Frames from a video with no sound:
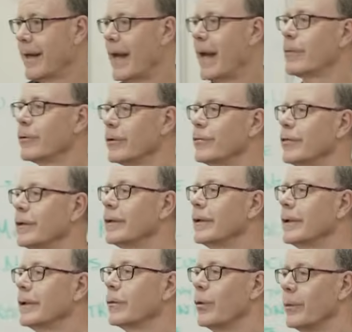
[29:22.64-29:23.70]
and
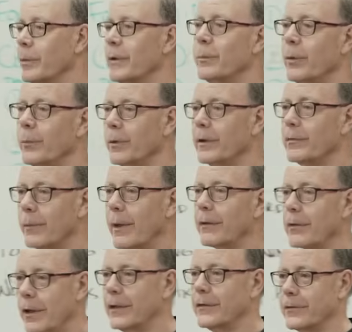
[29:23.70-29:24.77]
revealing what people believed about
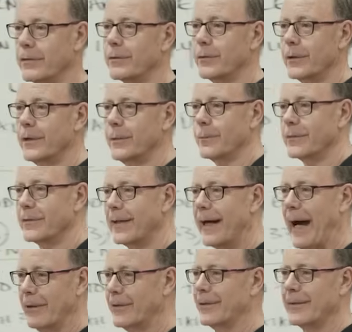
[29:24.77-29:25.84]
Christ through hymns.
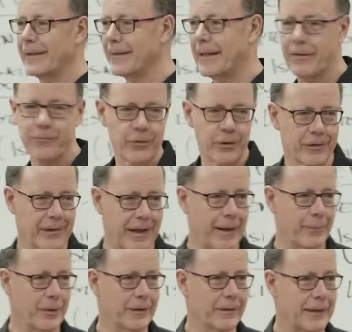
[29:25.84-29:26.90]
How do you like that for a
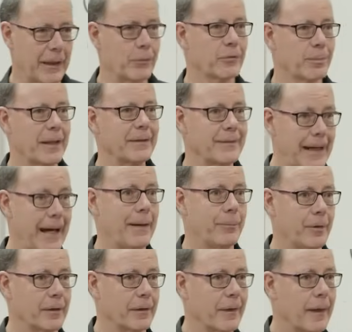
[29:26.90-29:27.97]
topic? That was my
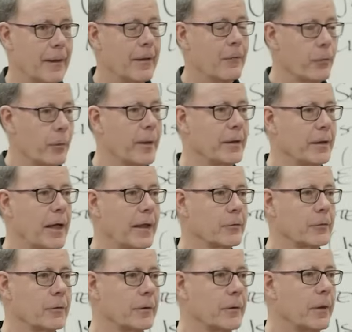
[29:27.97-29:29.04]
topic for my
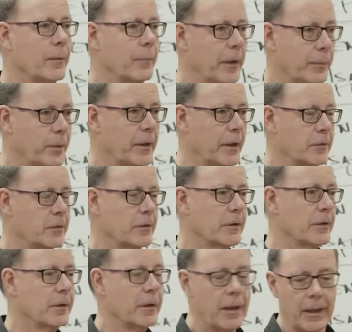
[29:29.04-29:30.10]
doctorate, my
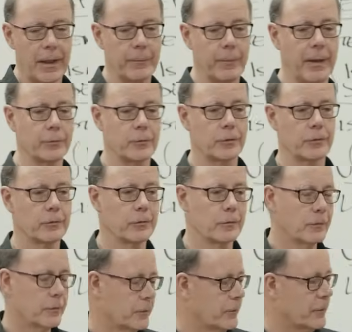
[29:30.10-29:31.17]
PhD at Bob Jones
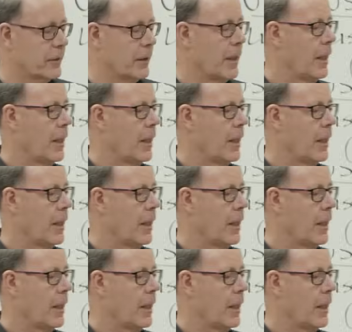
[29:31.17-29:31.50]
University.